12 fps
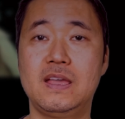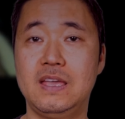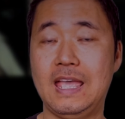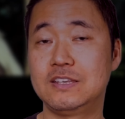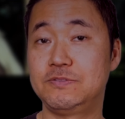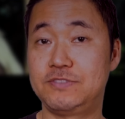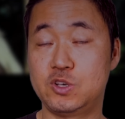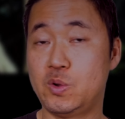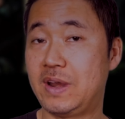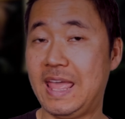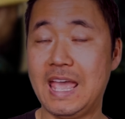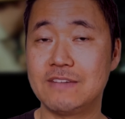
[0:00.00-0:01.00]
And if you
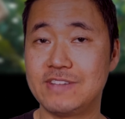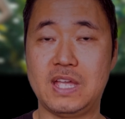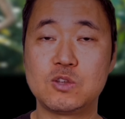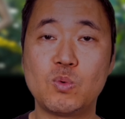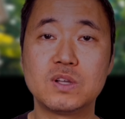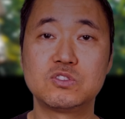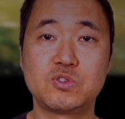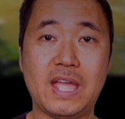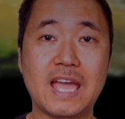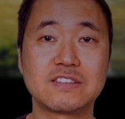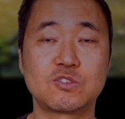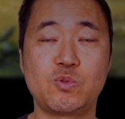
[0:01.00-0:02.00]
don't have anyone to
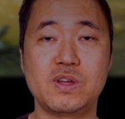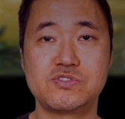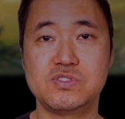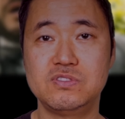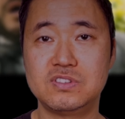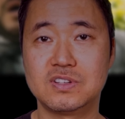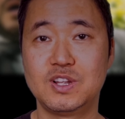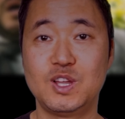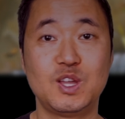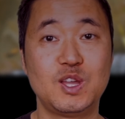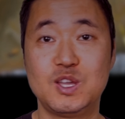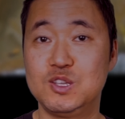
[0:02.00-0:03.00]
ask questions,
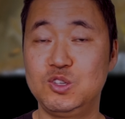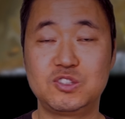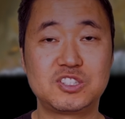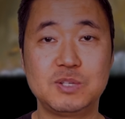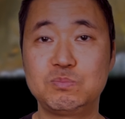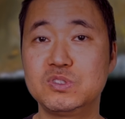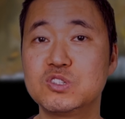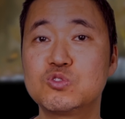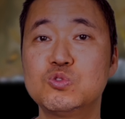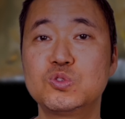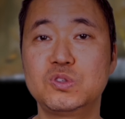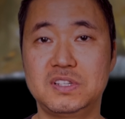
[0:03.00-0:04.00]
you can simply
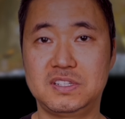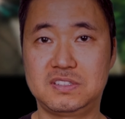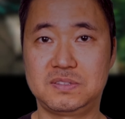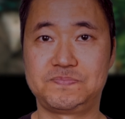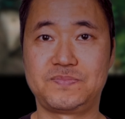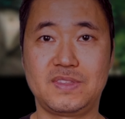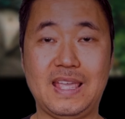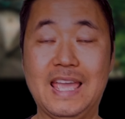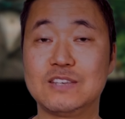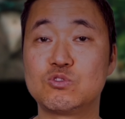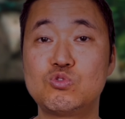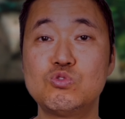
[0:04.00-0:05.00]
Google it.
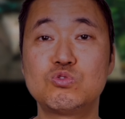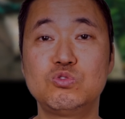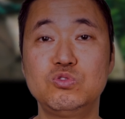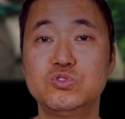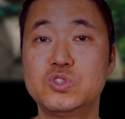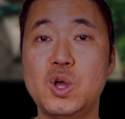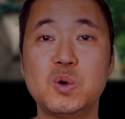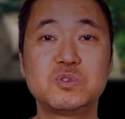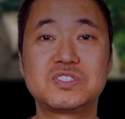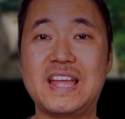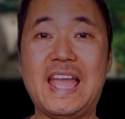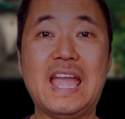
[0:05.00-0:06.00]
And Google
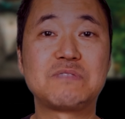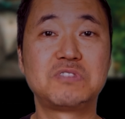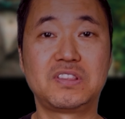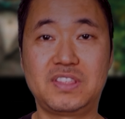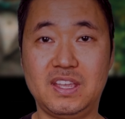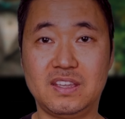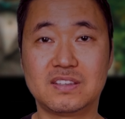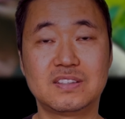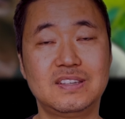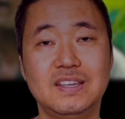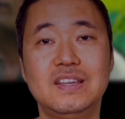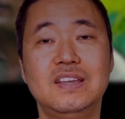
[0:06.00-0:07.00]
knows everything.
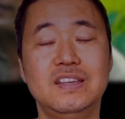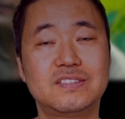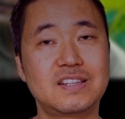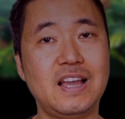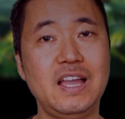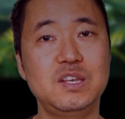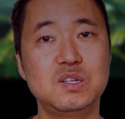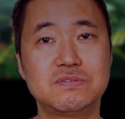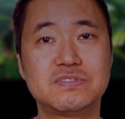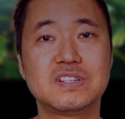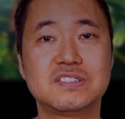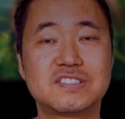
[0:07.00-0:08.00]
It's kind
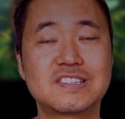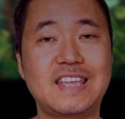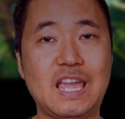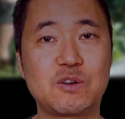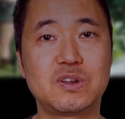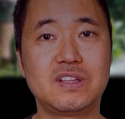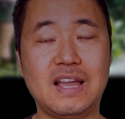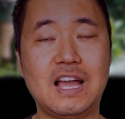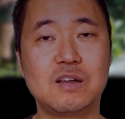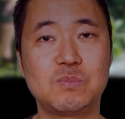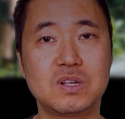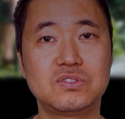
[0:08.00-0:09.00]
of scary
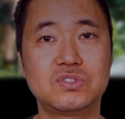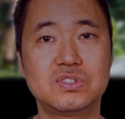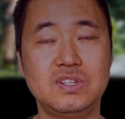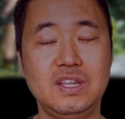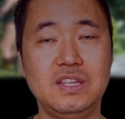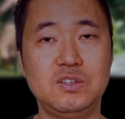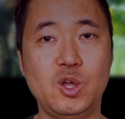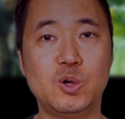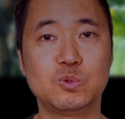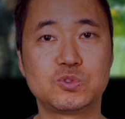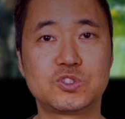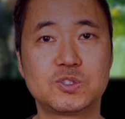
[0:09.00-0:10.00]
how much it
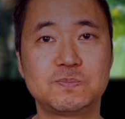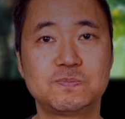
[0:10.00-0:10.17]
knows.